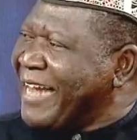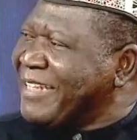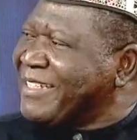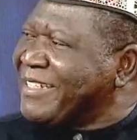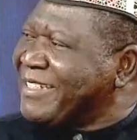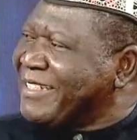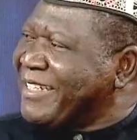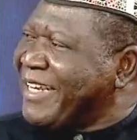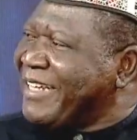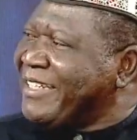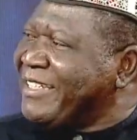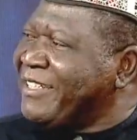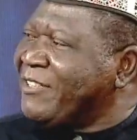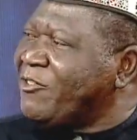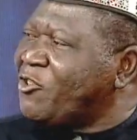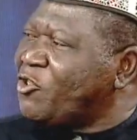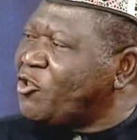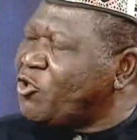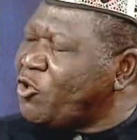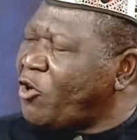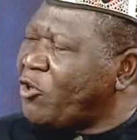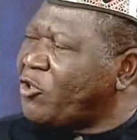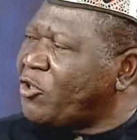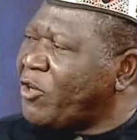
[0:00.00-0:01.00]
certain
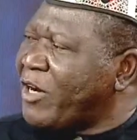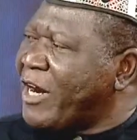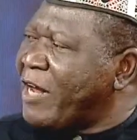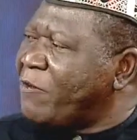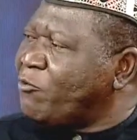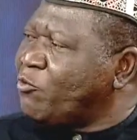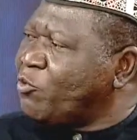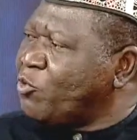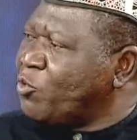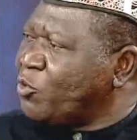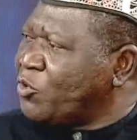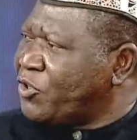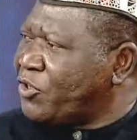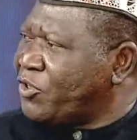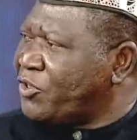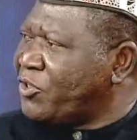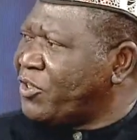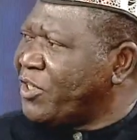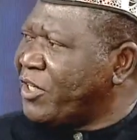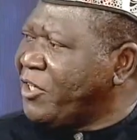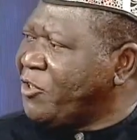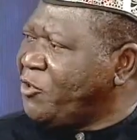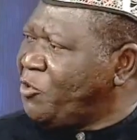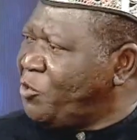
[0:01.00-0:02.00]
structural roots.
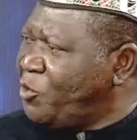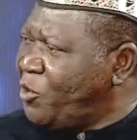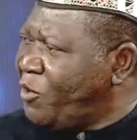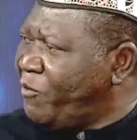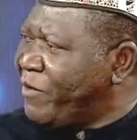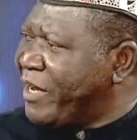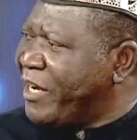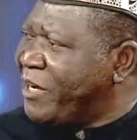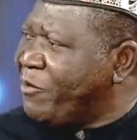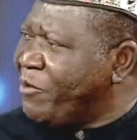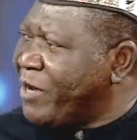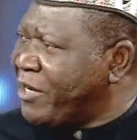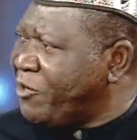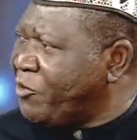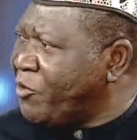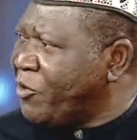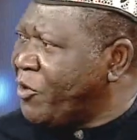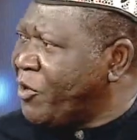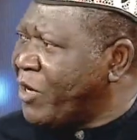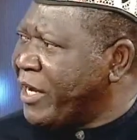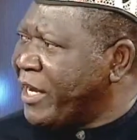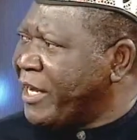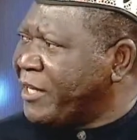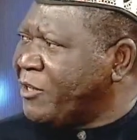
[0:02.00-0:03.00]
You know very well
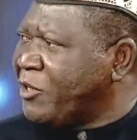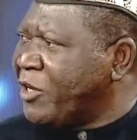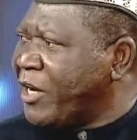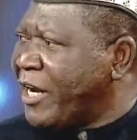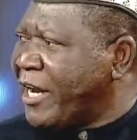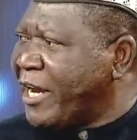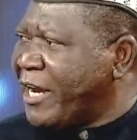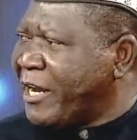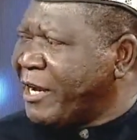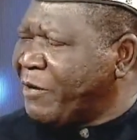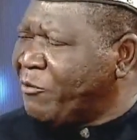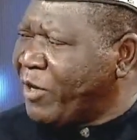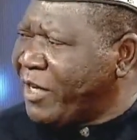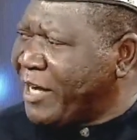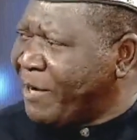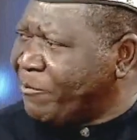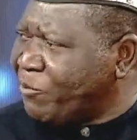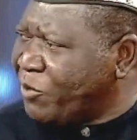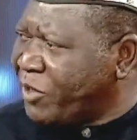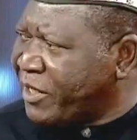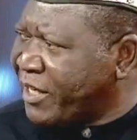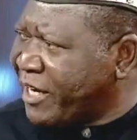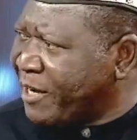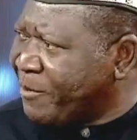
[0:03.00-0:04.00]
what I'm
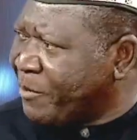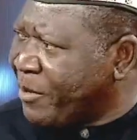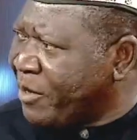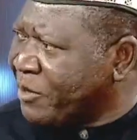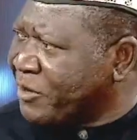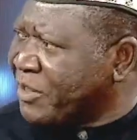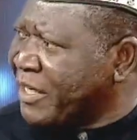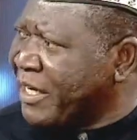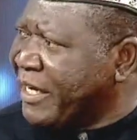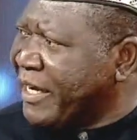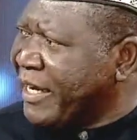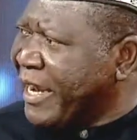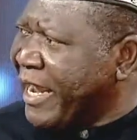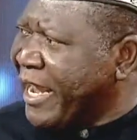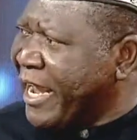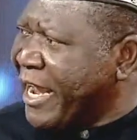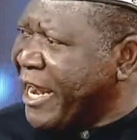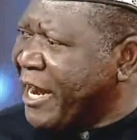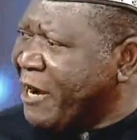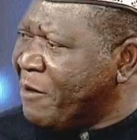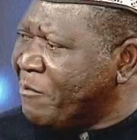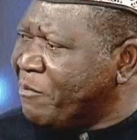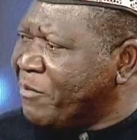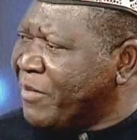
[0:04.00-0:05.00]
talking about,
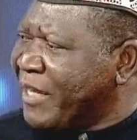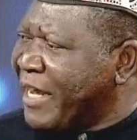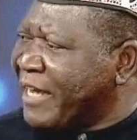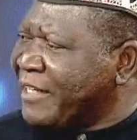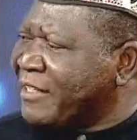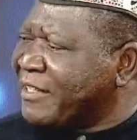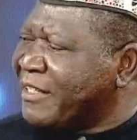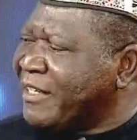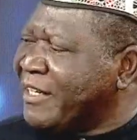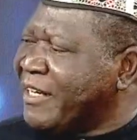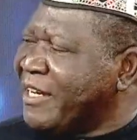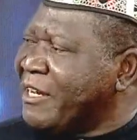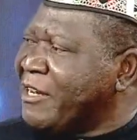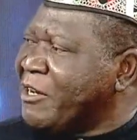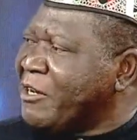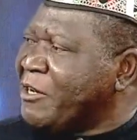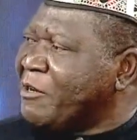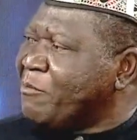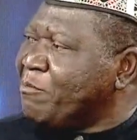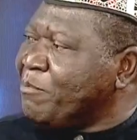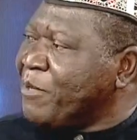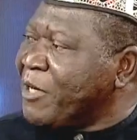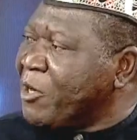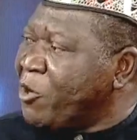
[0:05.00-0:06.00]
that
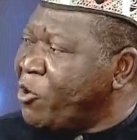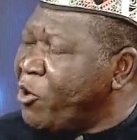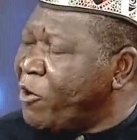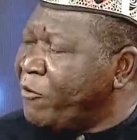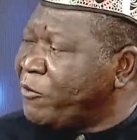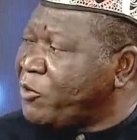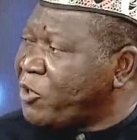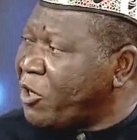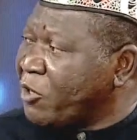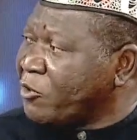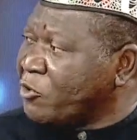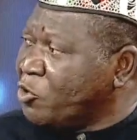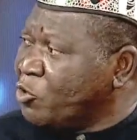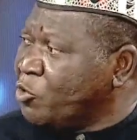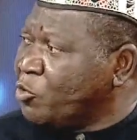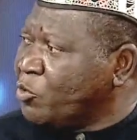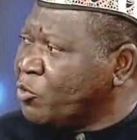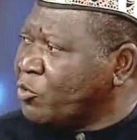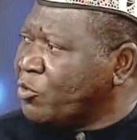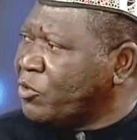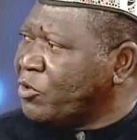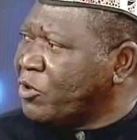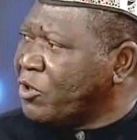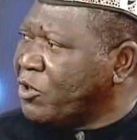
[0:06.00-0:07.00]
behoves on you
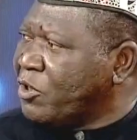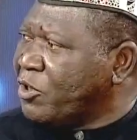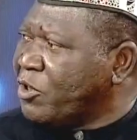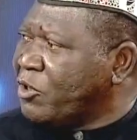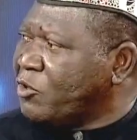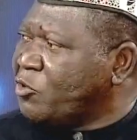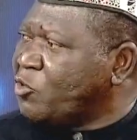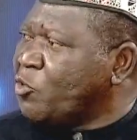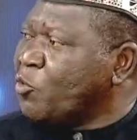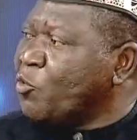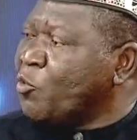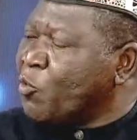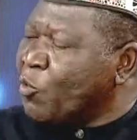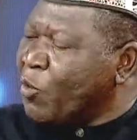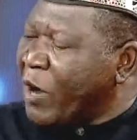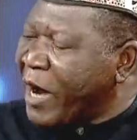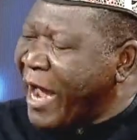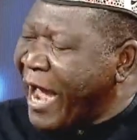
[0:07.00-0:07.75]
to